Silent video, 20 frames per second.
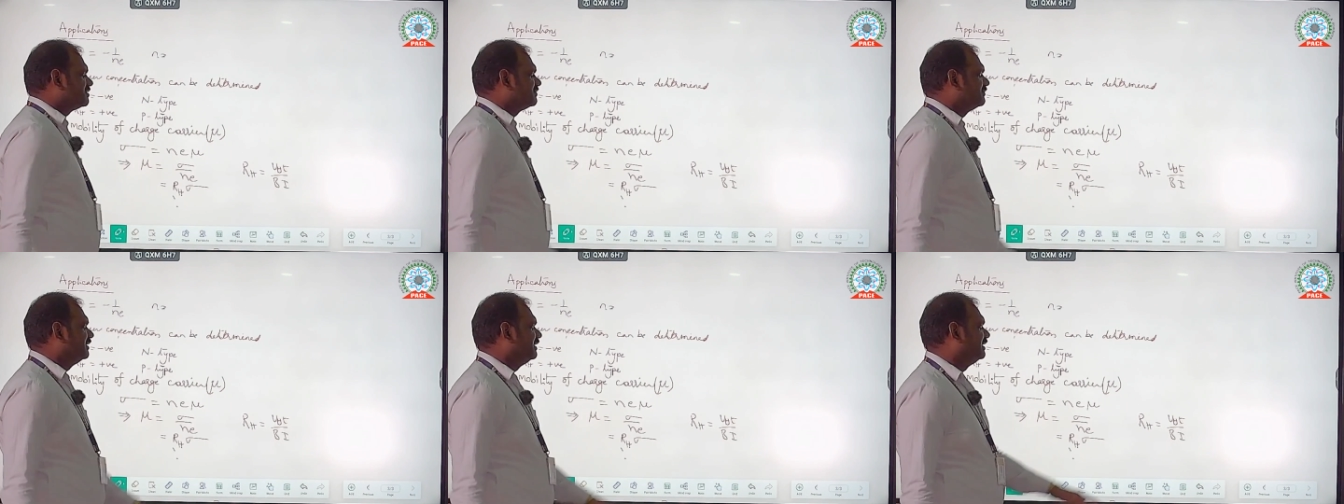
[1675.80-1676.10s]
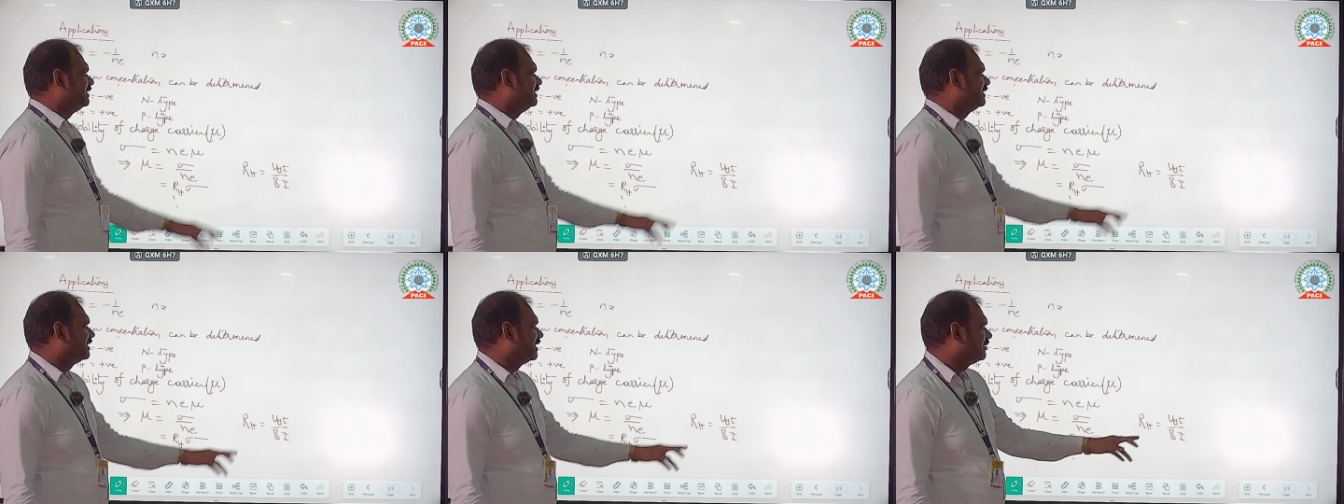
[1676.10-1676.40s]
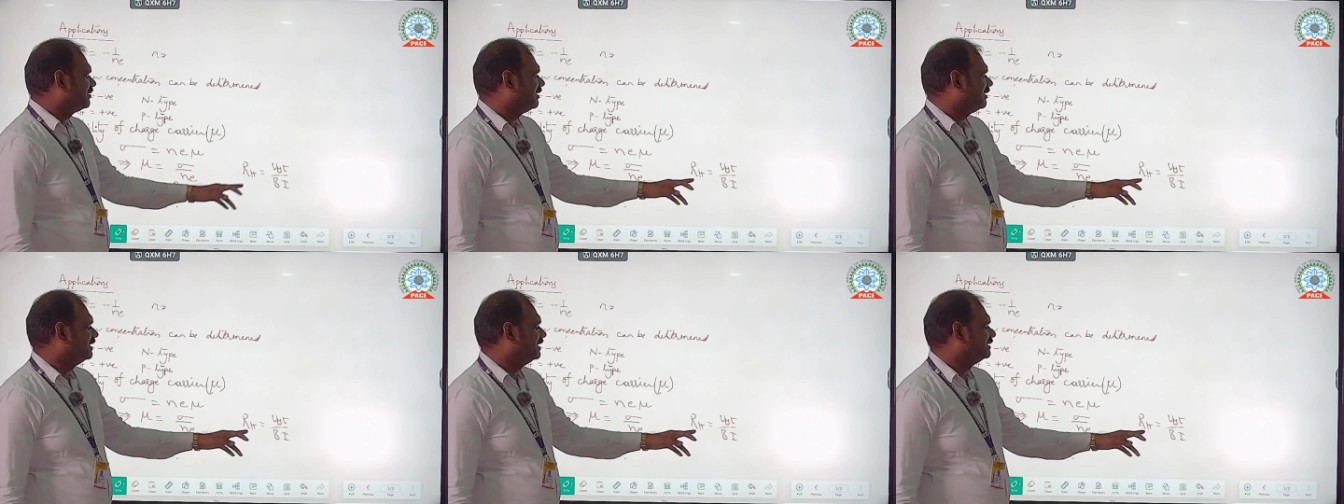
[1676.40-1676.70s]

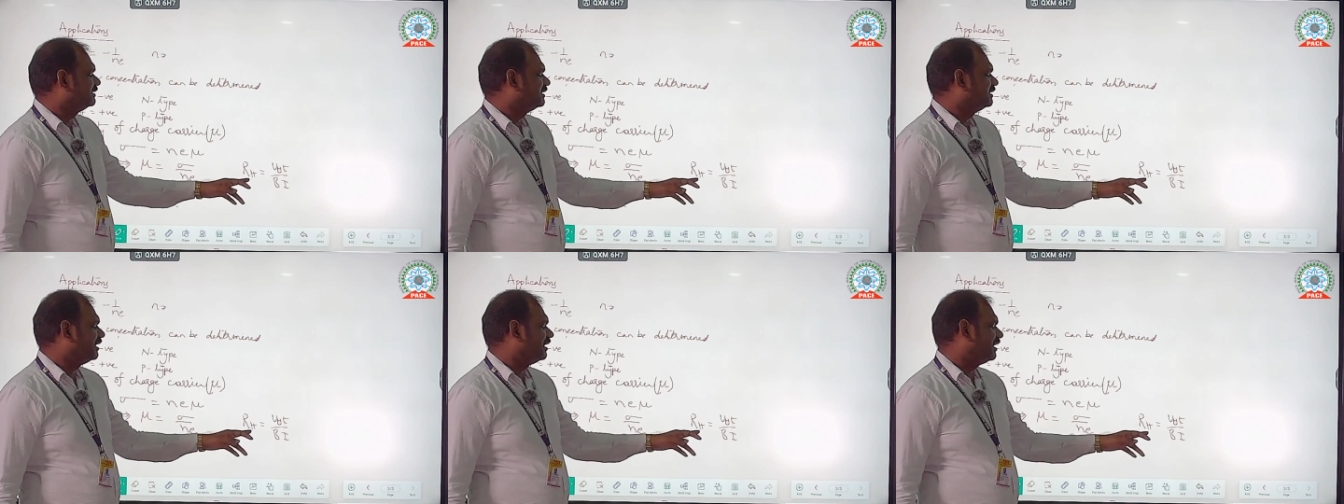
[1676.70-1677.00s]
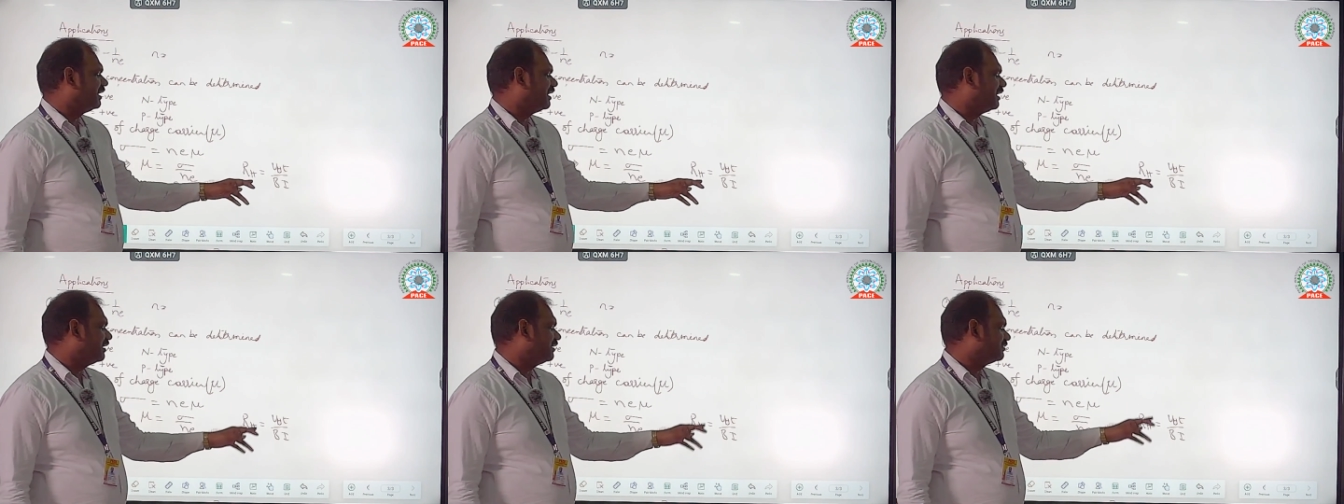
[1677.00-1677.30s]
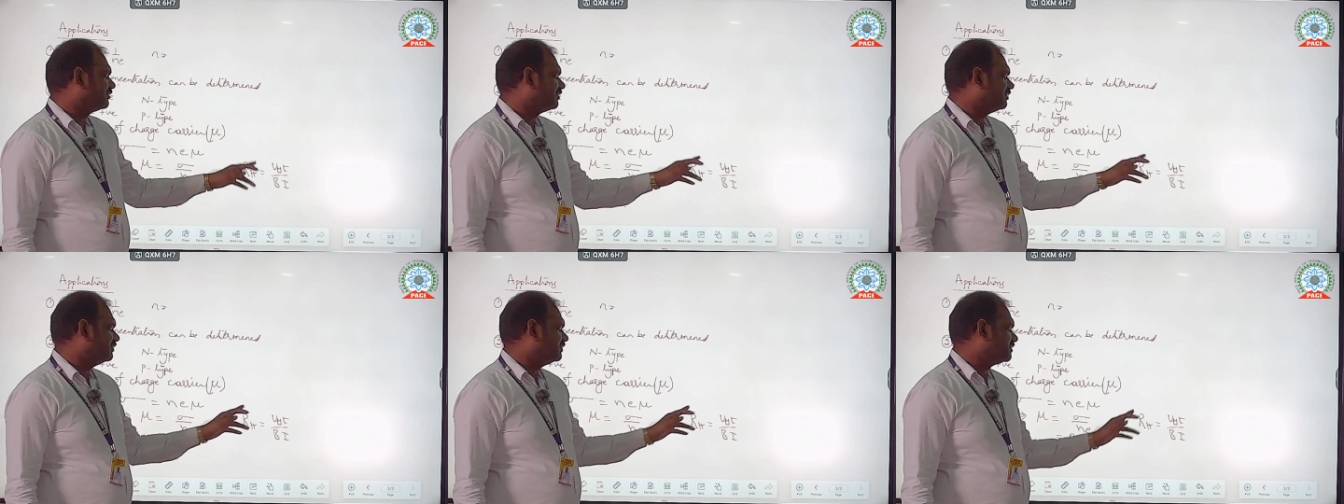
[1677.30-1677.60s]
determine the Hall
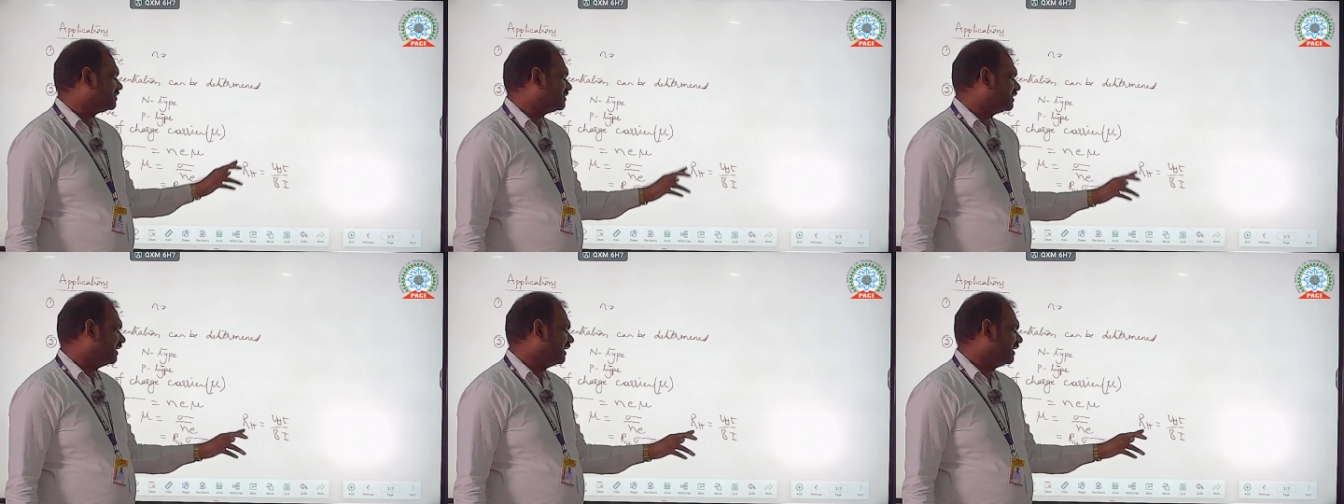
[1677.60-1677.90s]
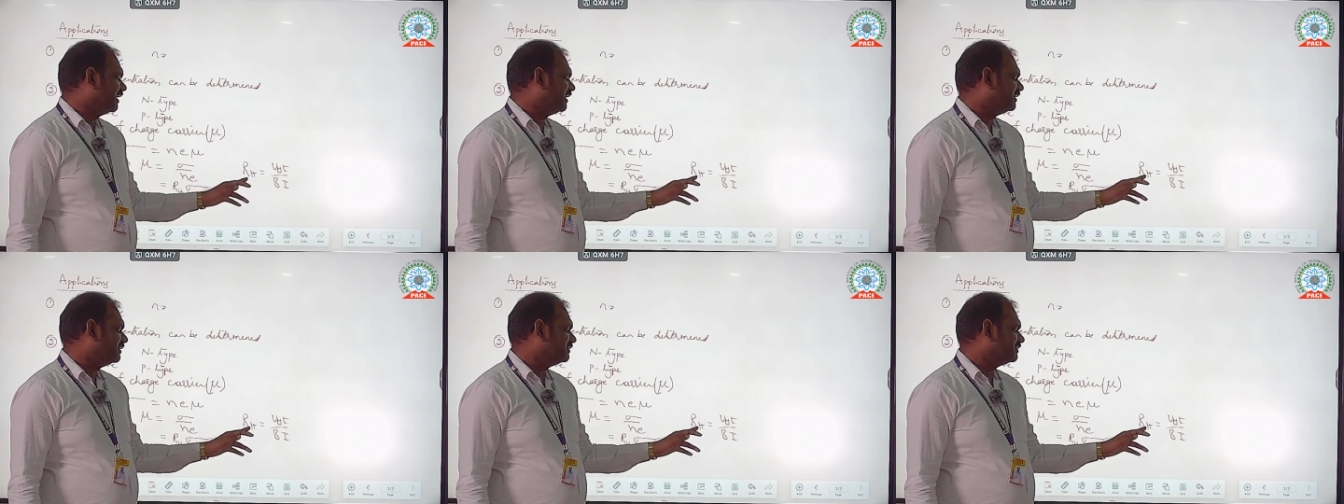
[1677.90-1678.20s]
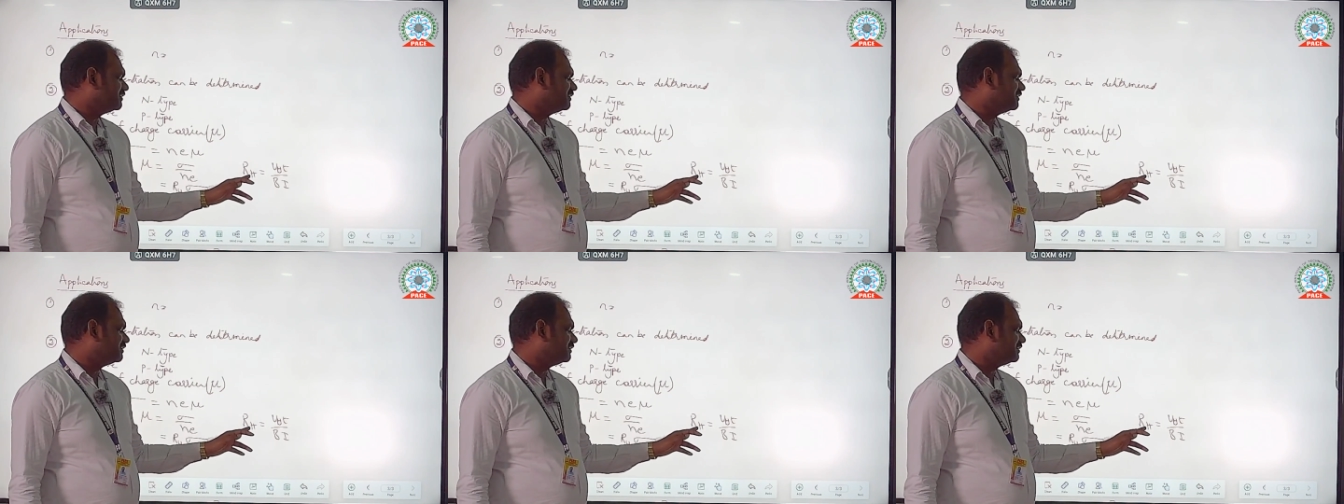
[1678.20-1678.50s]
coefficient,
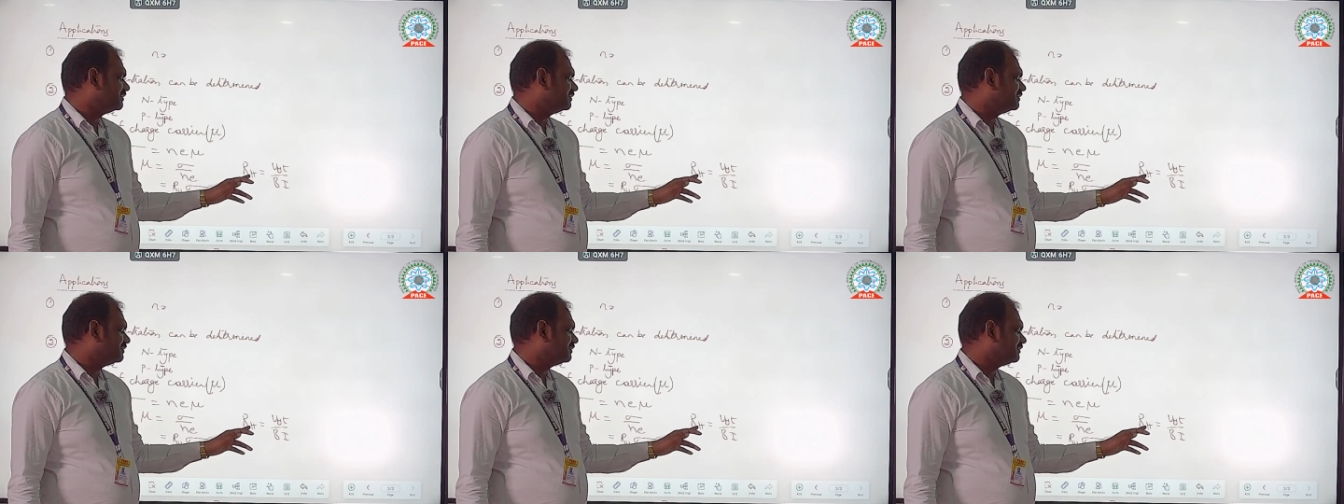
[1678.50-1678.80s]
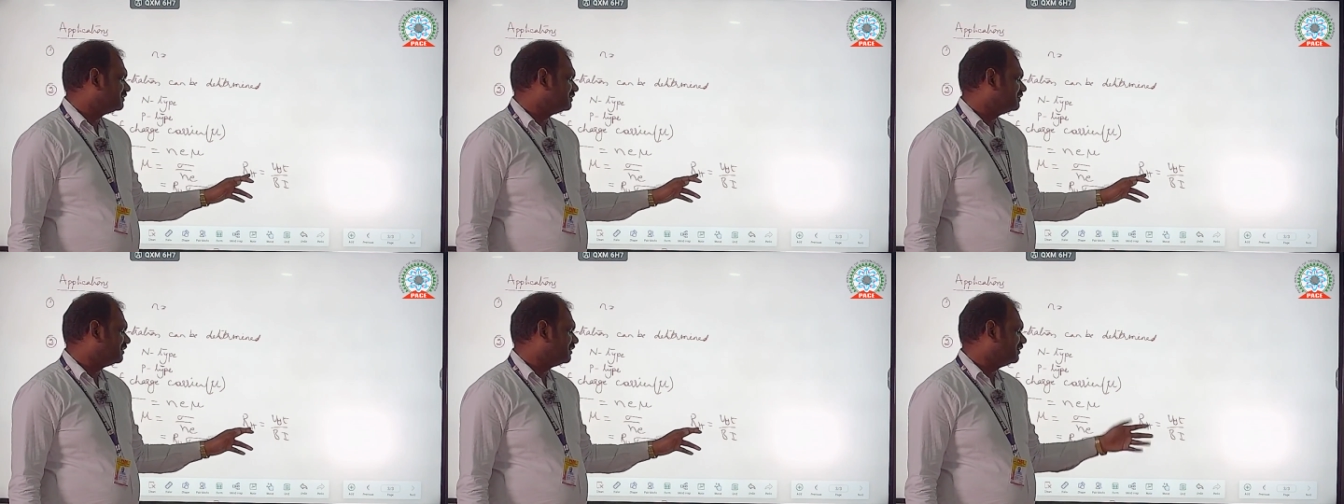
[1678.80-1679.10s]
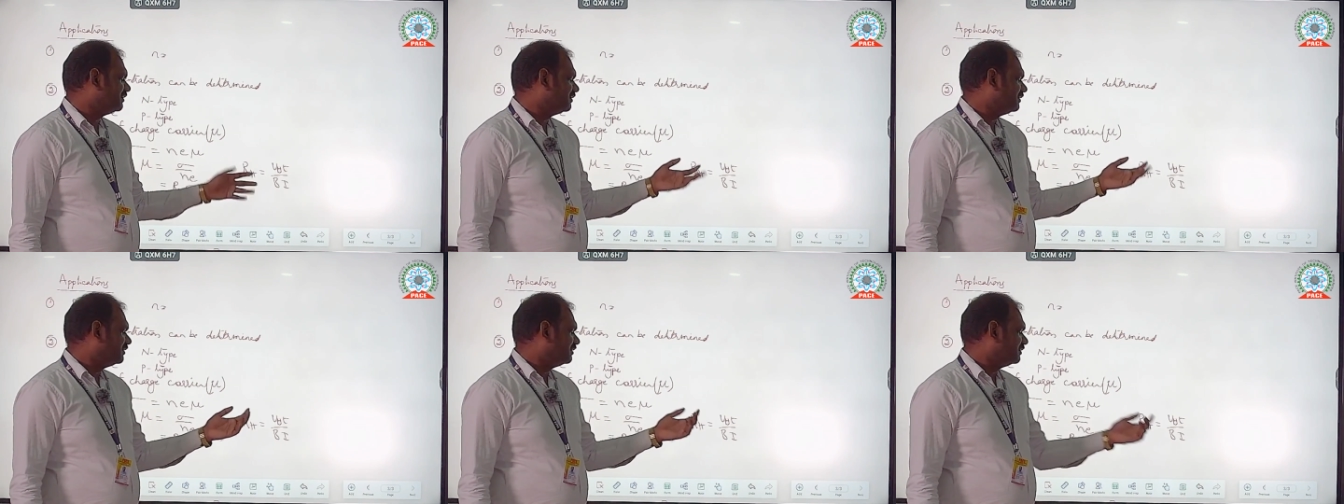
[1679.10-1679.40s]

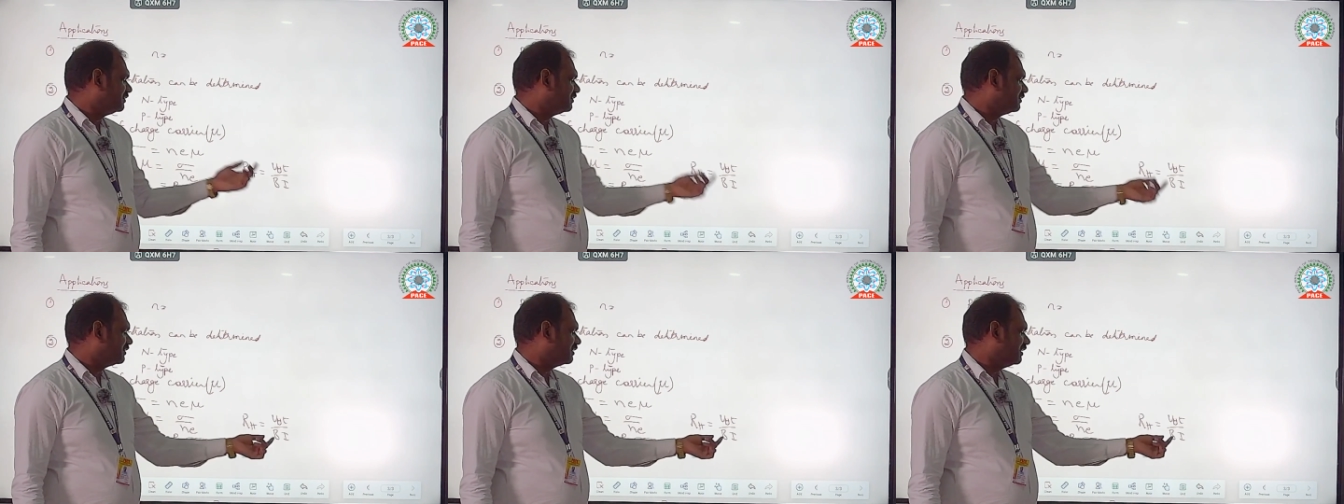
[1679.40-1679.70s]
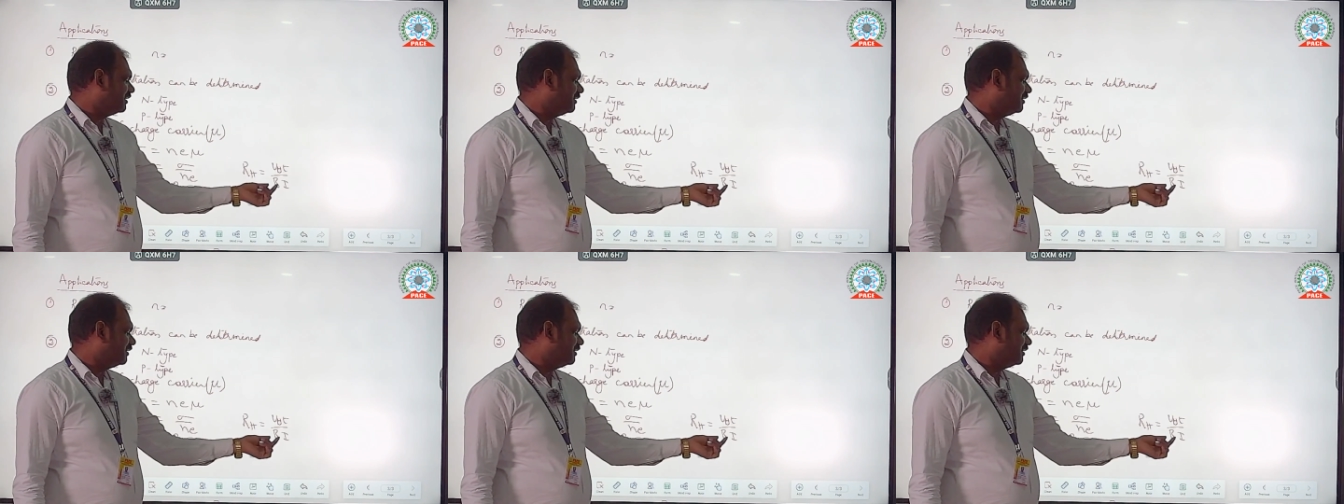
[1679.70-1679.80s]
okay,